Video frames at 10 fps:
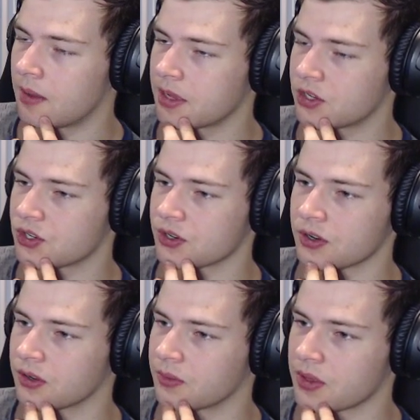not
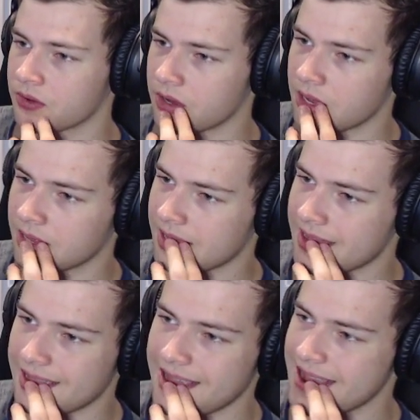sure whether or not
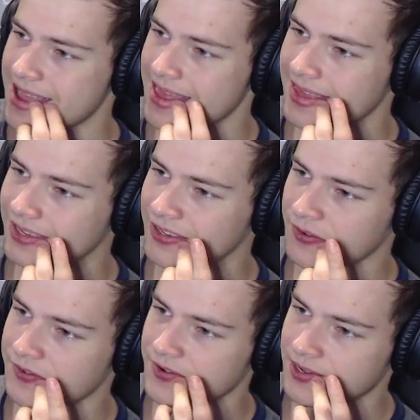like this is
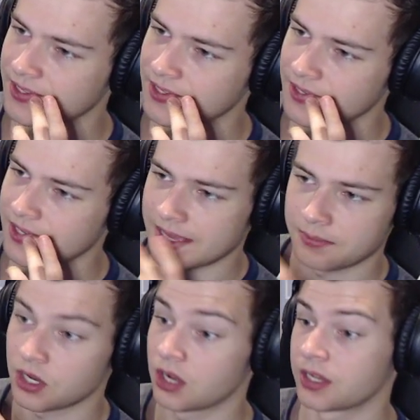referring to
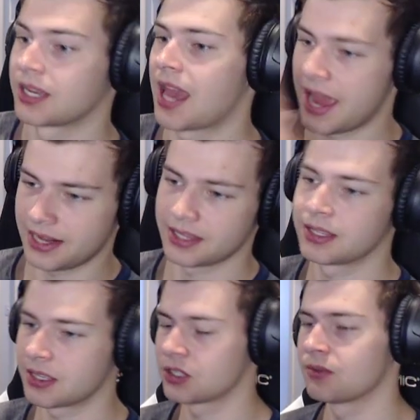them targeting
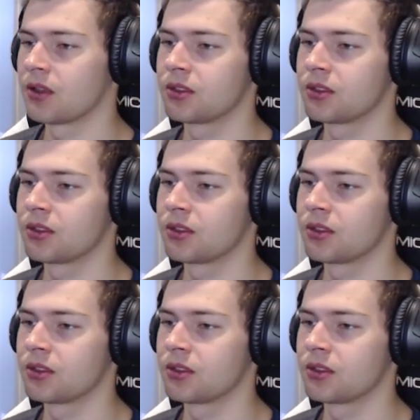anything that's around